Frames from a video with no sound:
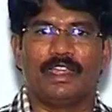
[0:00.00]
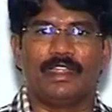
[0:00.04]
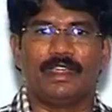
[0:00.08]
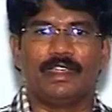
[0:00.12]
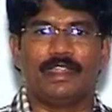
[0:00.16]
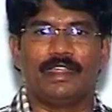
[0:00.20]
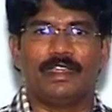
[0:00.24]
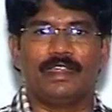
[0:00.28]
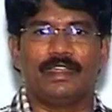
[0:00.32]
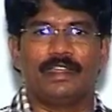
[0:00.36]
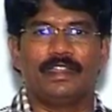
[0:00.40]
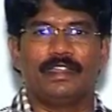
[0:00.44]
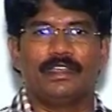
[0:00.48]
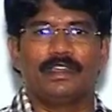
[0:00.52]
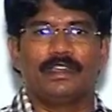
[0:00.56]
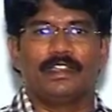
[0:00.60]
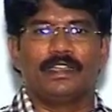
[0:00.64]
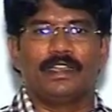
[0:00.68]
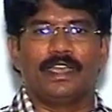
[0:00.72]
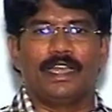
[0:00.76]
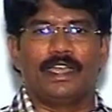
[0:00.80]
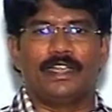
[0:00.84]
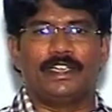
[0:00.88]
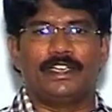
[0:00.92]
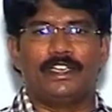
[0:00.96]

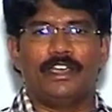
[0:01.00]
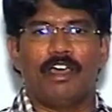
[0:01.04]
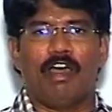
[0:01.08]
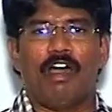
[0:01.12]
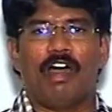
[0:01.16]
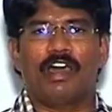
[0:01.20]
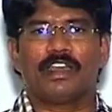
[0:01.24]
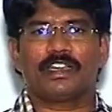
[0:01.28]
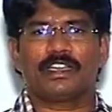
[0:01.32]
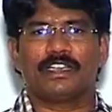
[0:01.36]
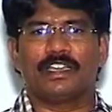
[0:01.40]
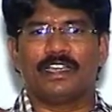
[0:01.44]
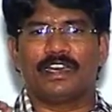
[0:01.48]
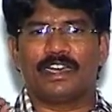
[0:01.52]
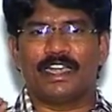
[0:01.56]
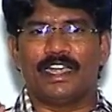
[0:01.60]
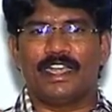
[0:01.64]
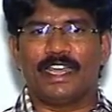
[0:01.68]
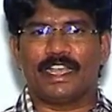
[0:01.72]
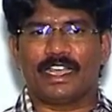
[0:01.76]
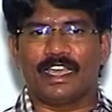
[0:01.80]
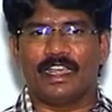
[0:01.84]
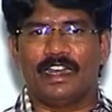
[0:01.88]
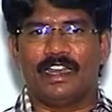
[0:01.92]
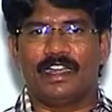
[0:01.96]
A dark
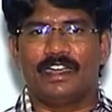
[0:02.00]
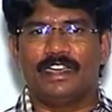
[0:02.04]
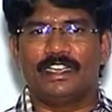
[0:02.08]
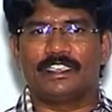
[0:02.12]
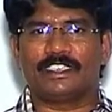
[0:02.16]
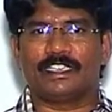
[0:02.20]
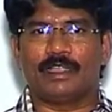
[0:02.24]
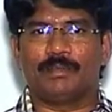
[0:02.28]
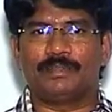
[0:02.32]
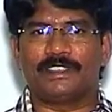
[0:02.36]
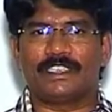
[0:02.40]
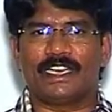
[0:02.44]
red colored